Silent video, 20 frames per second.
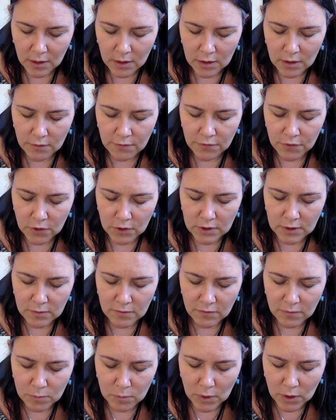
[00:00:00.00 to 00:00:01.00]
The first
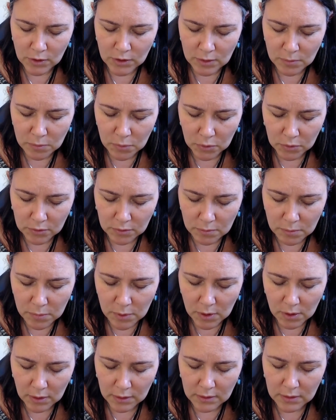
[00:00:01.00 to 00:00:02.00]
and most important
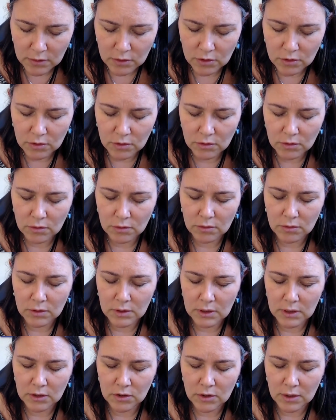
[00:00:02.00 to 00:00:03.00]
part that you need to